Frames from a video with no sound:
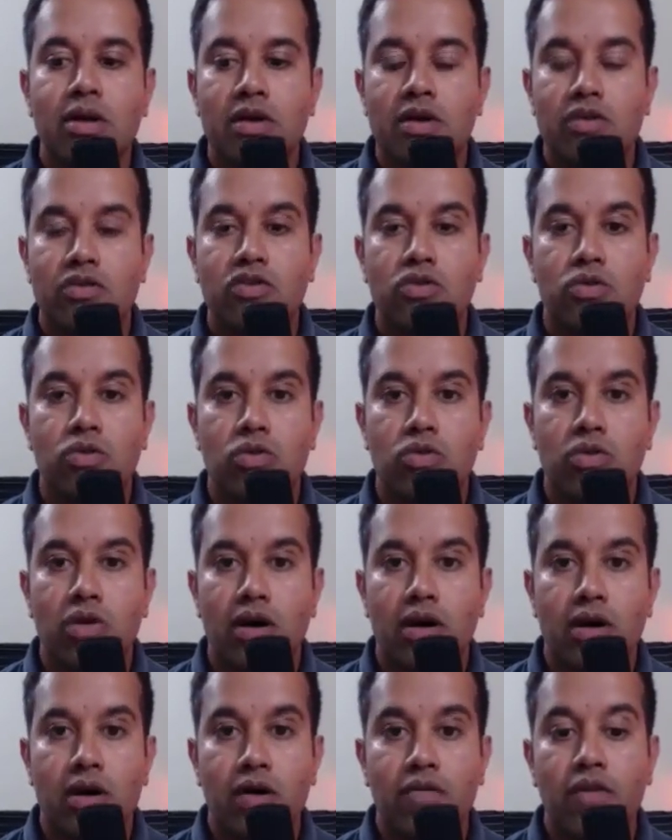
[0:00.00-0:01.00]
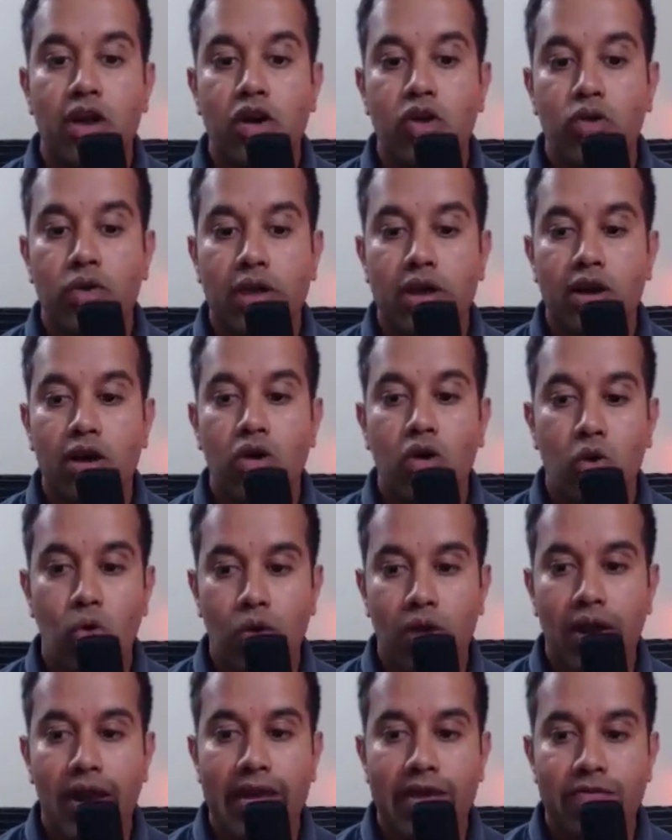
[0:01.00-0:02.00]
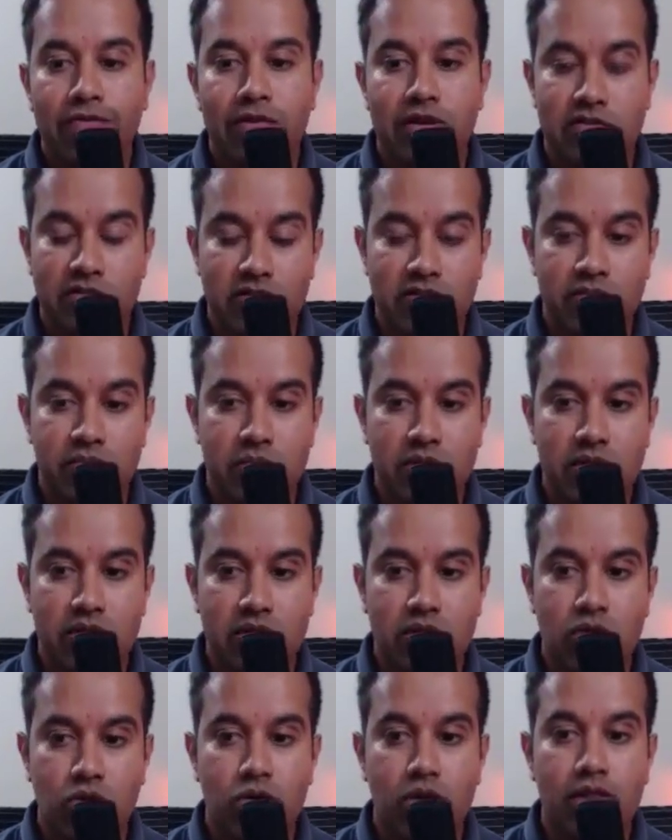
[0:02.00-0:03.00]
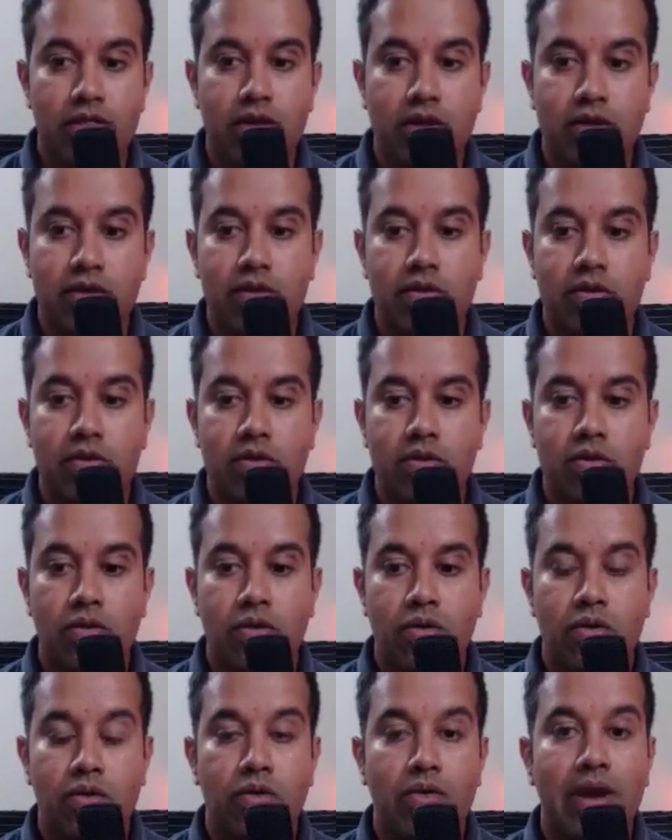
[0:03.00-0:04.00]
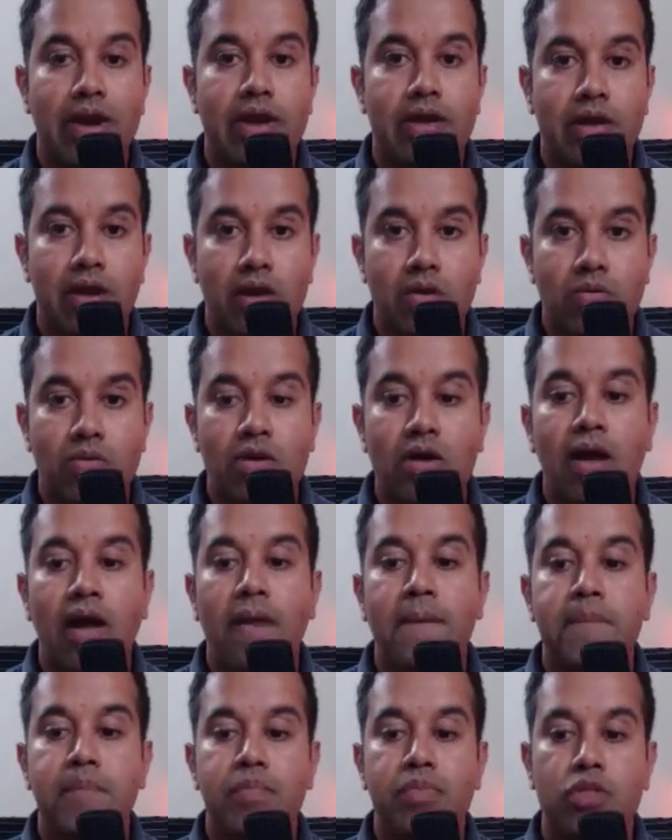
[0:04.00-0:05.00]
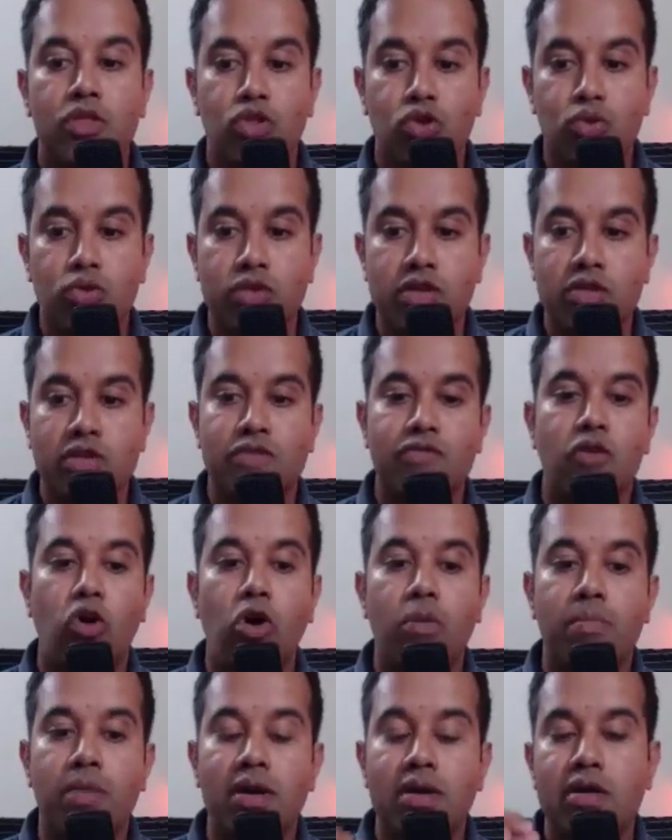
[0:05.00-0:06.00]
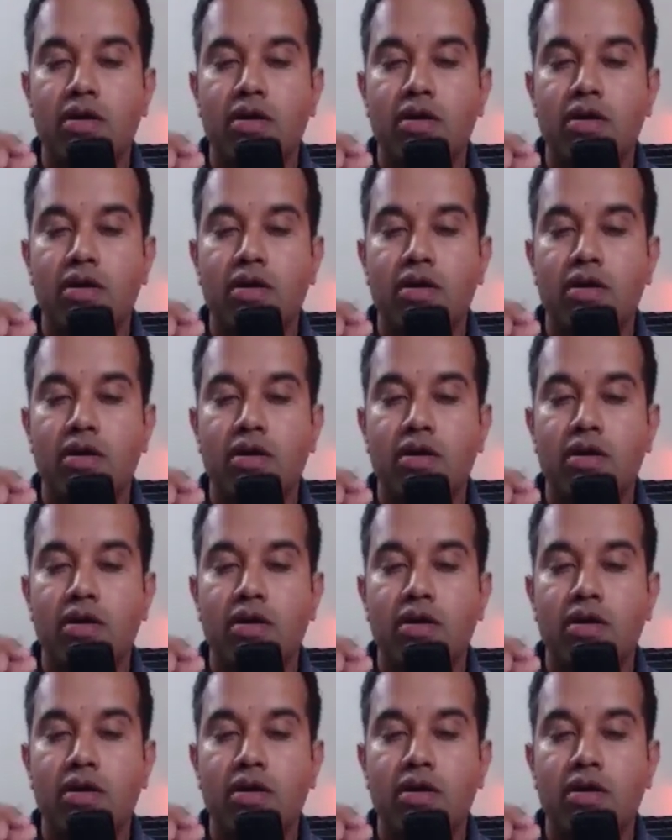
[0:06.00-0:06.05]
So we're doing a whole life assessment together right now through this form.